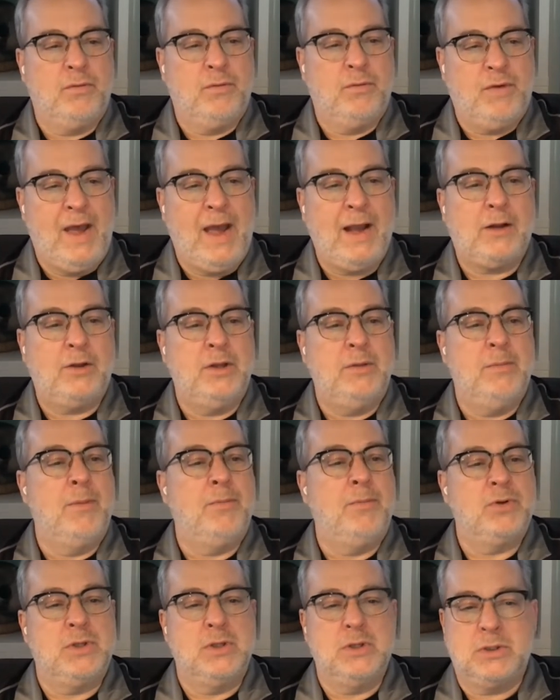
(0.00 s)
faculty
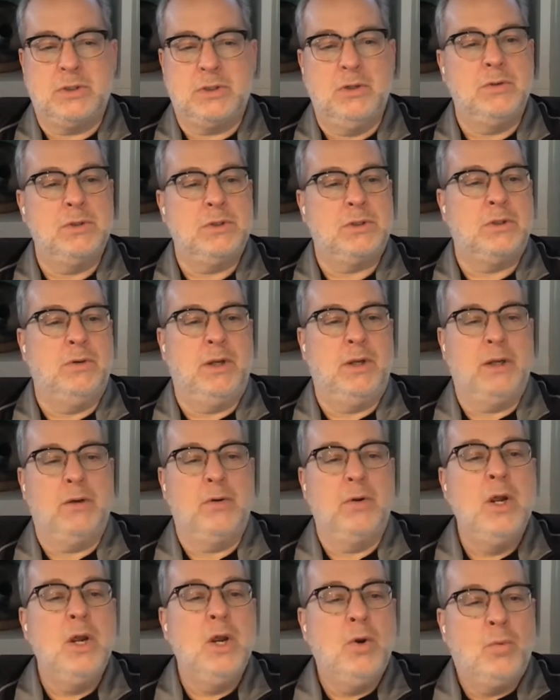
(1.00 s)
members and students doing
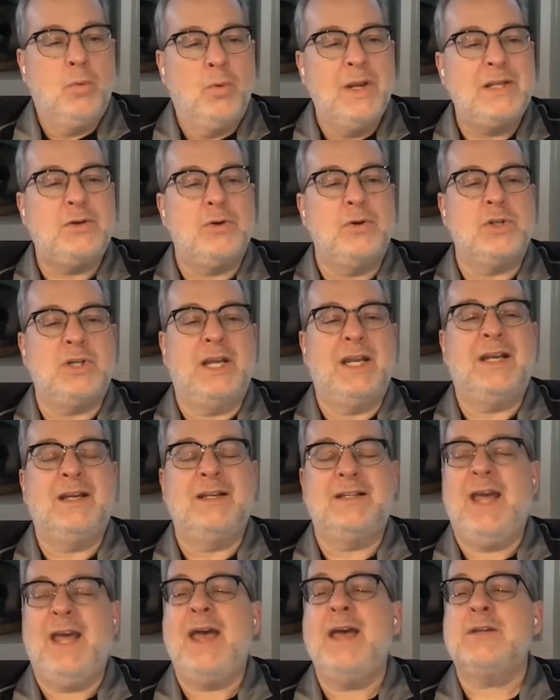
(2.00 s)
research in
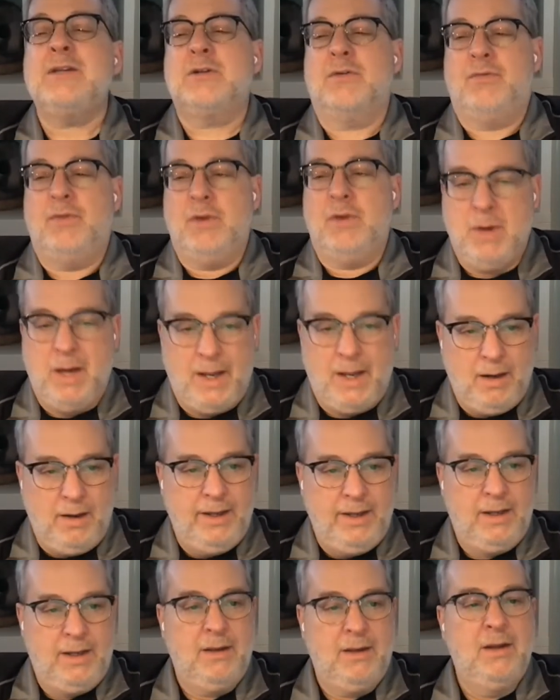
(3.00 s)
catastrophe modeling.
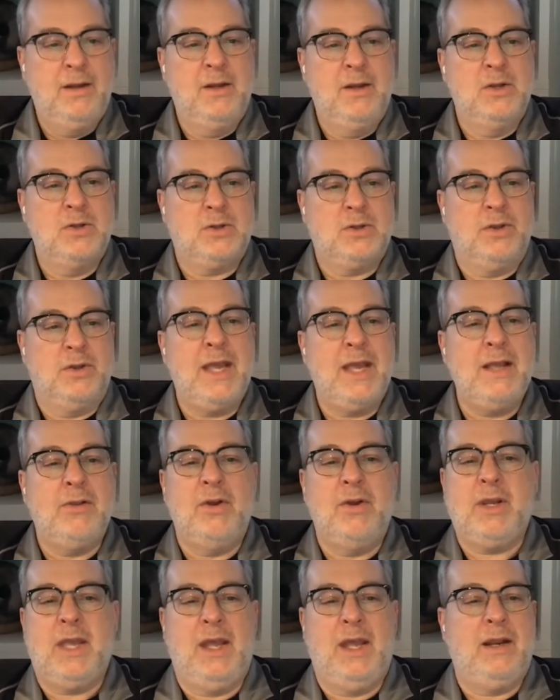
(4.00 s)
So they
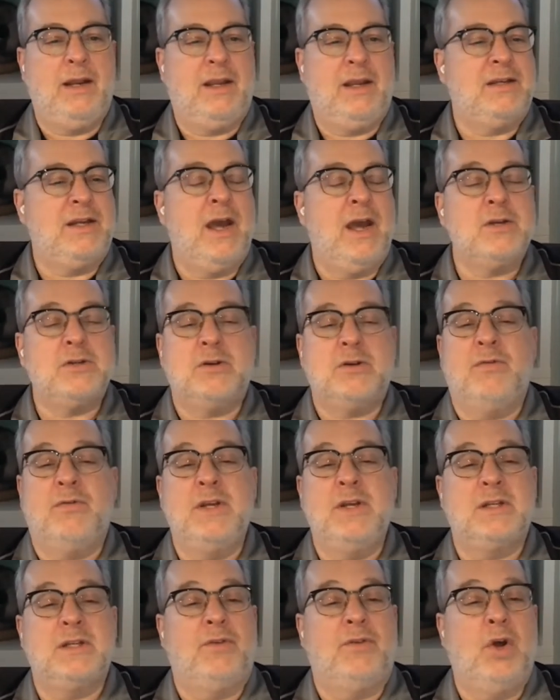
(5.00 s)
look at
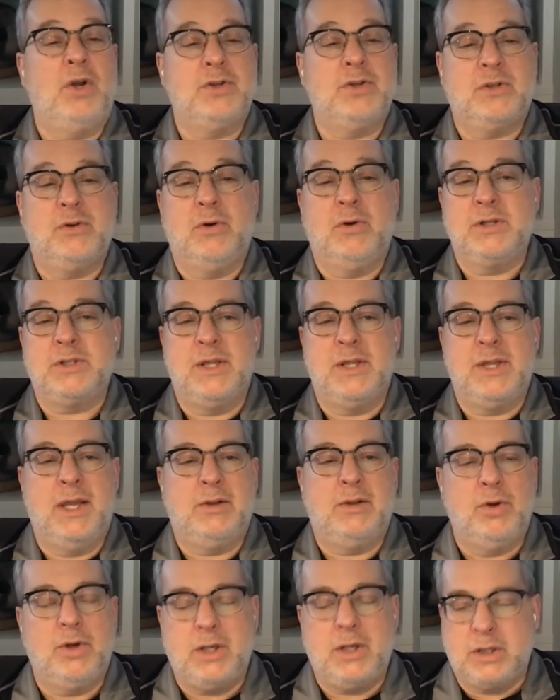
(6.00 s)
catastrophes of all sorts, and they
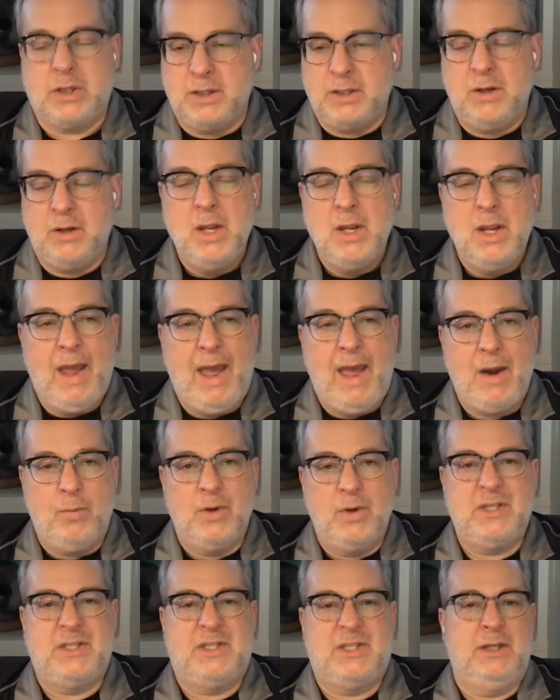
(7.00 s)
look at
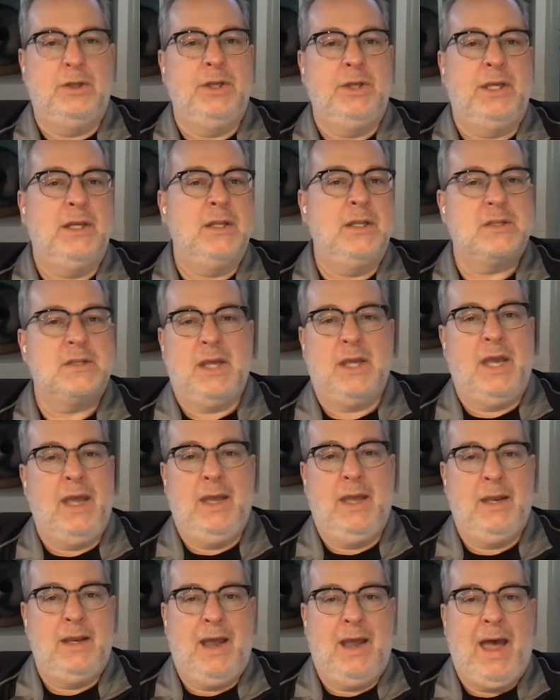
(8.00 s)
resilience
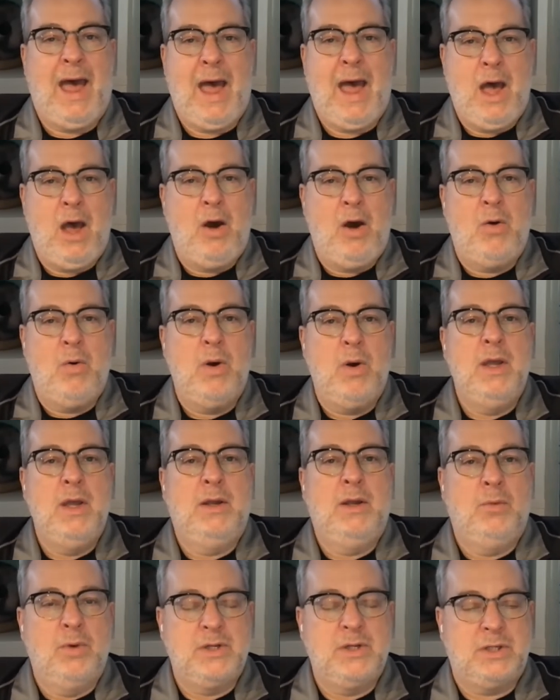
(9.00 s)
and how
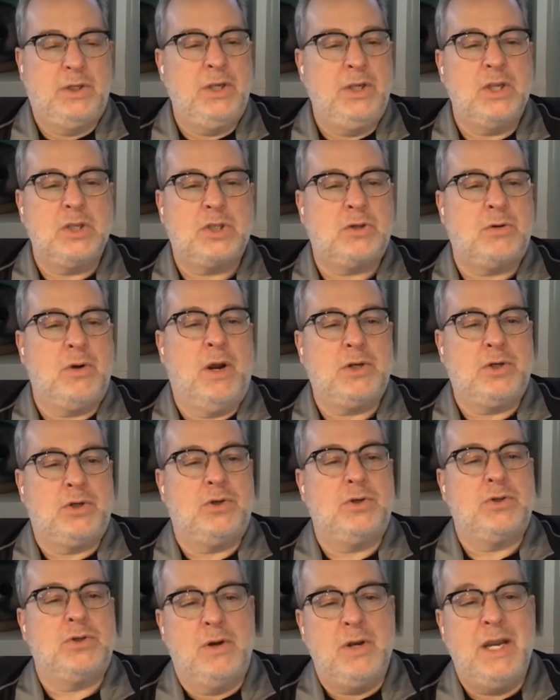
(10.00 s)
resilient
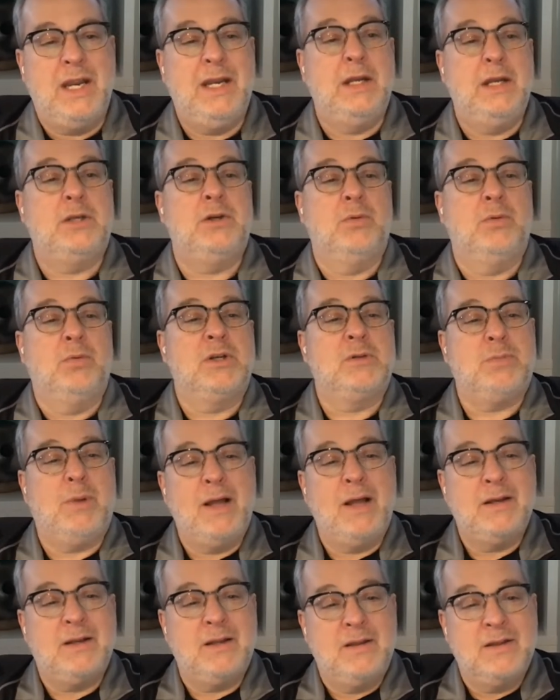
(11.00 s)
structures are needed to
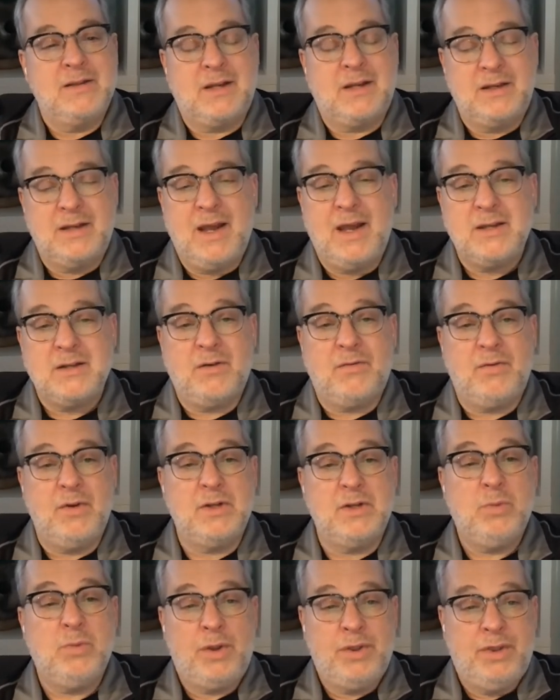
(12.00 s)
respond to these
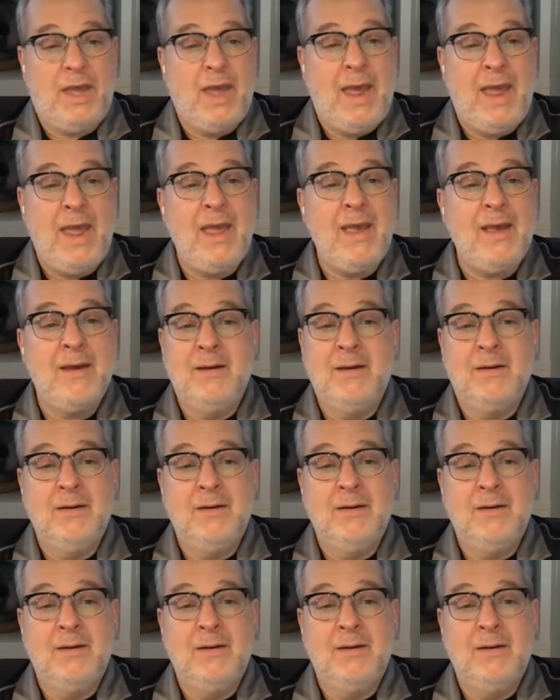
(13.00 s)
catastrophes. Well, they